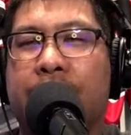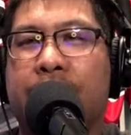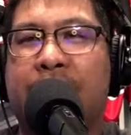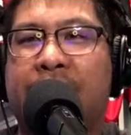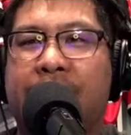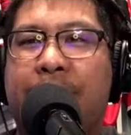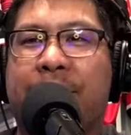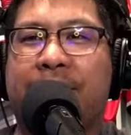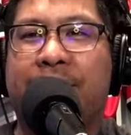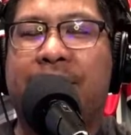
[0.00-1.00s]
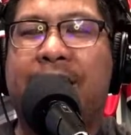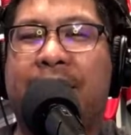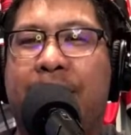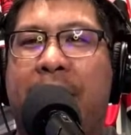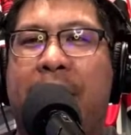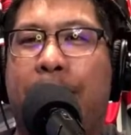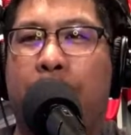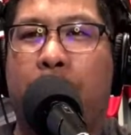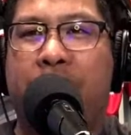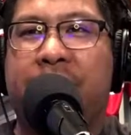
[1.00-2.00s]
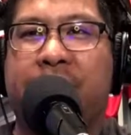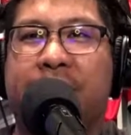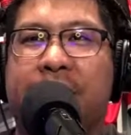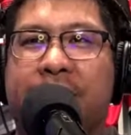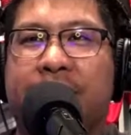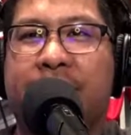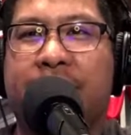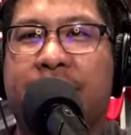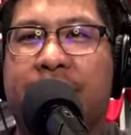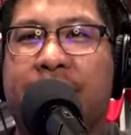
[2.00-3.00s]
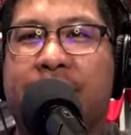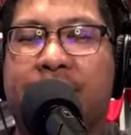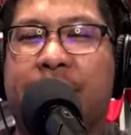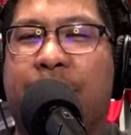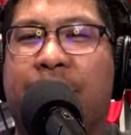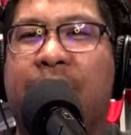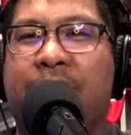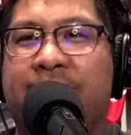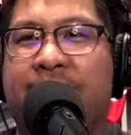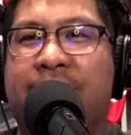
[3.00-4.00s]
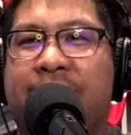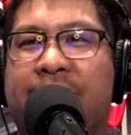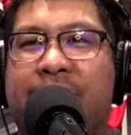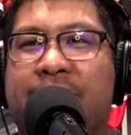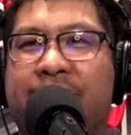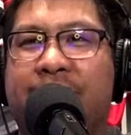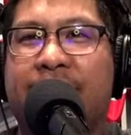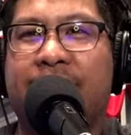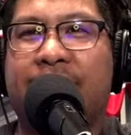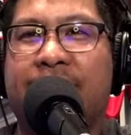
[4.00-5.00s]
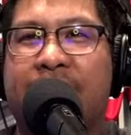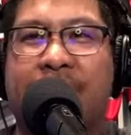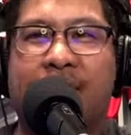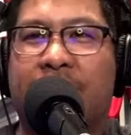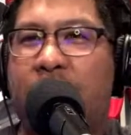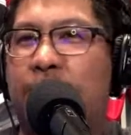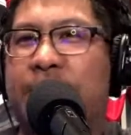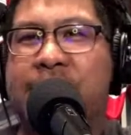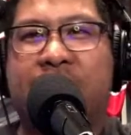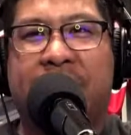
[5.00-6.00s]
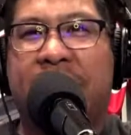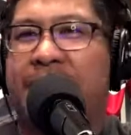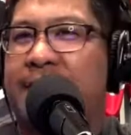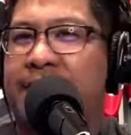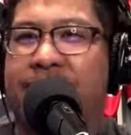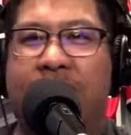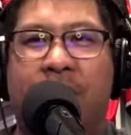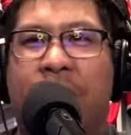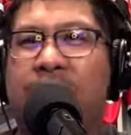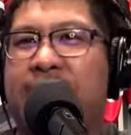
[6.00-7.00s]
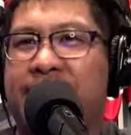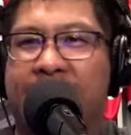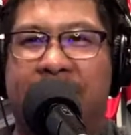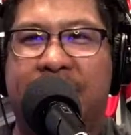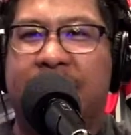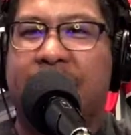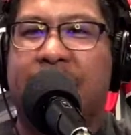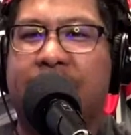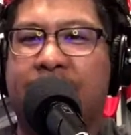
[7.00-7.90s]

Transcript: The team with the least amount of points in the regular season and the lowest seeds of the lowest seeds.